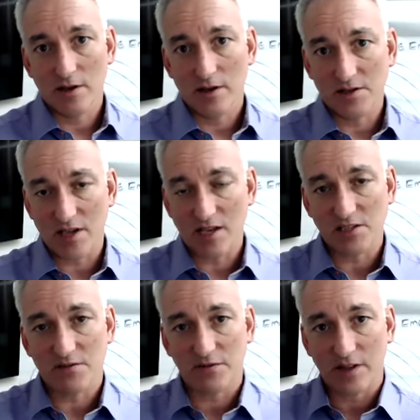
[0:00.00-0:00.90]
is
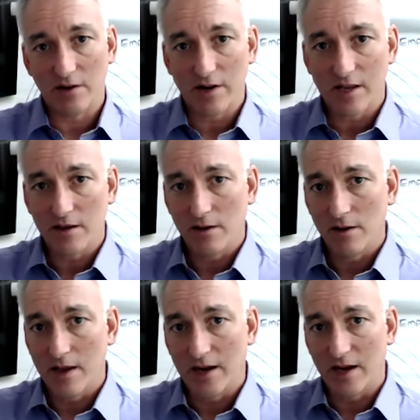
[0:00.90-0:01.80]

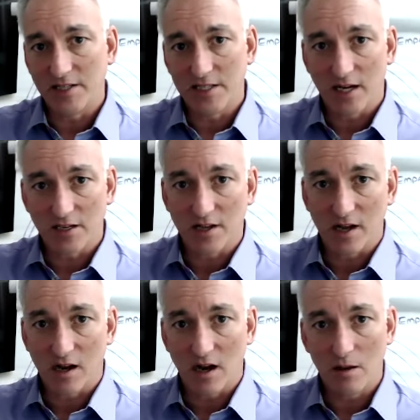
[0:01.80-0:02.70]

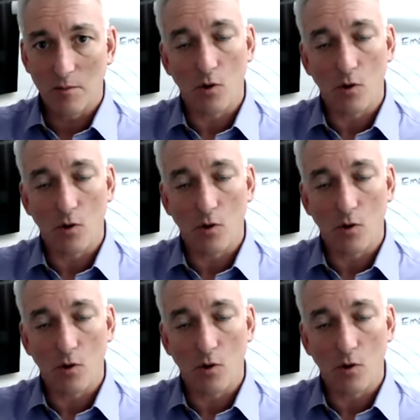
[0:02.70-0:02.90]
sflaherty@itx.com